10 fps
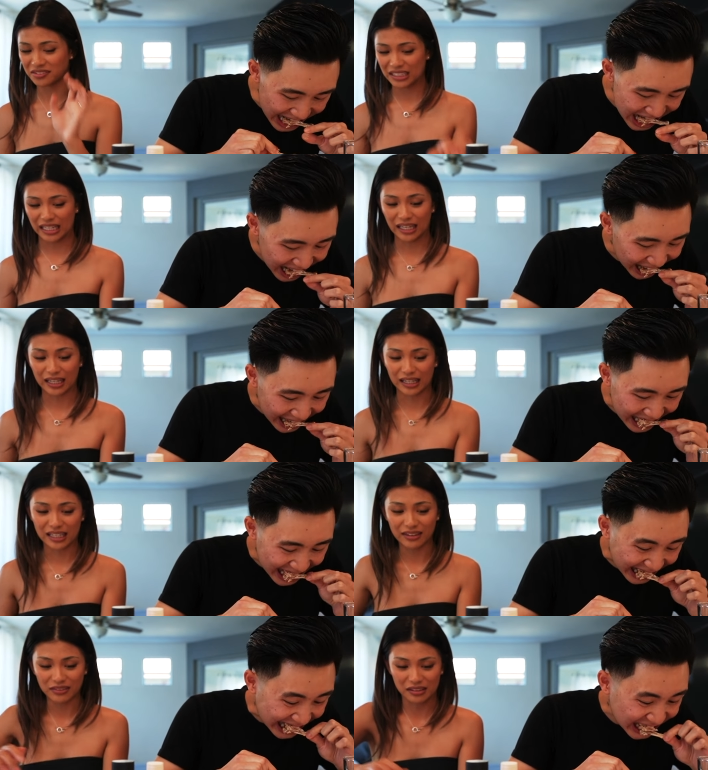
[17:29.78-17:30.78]
Speaker 1: Okay, I
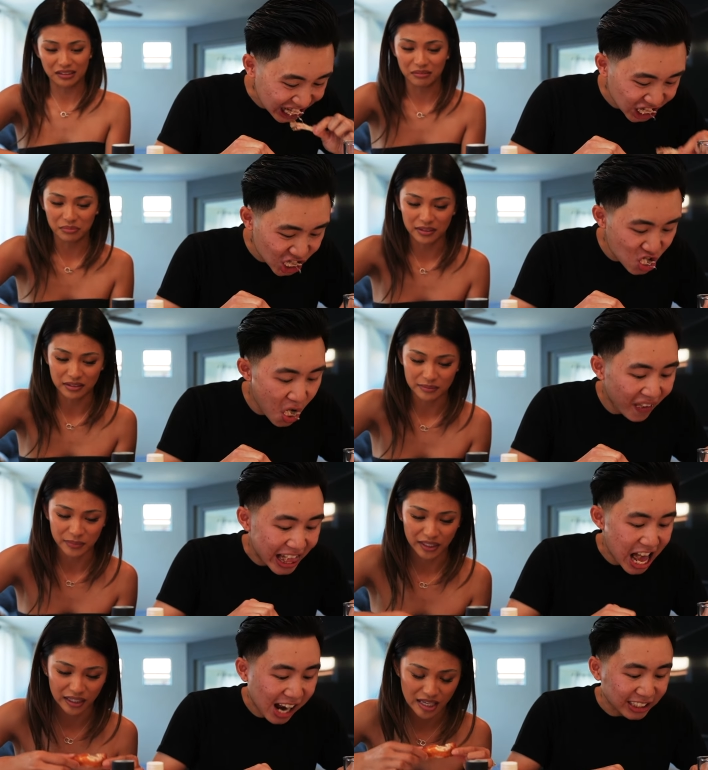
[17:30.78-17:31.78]
have to keep up,
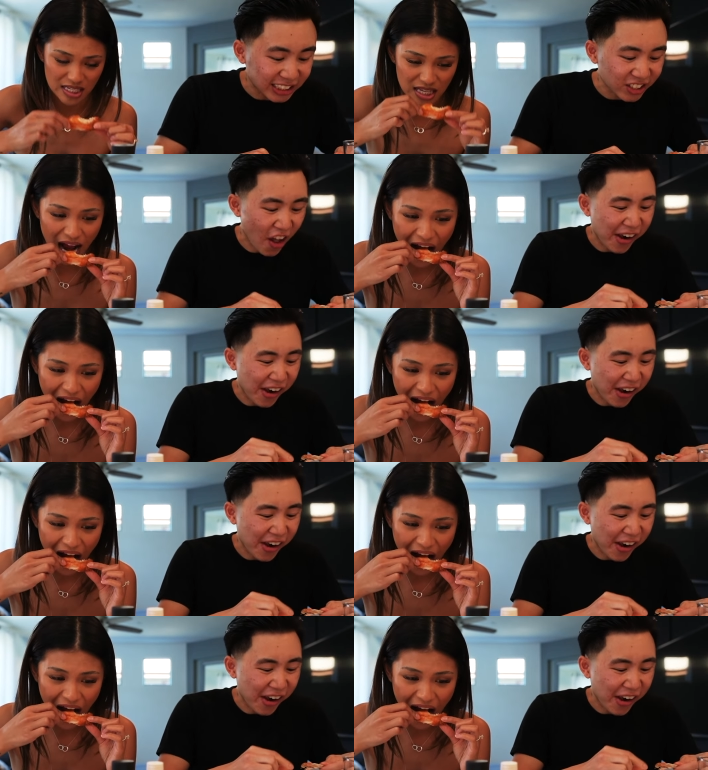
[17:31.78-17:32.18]
I guess.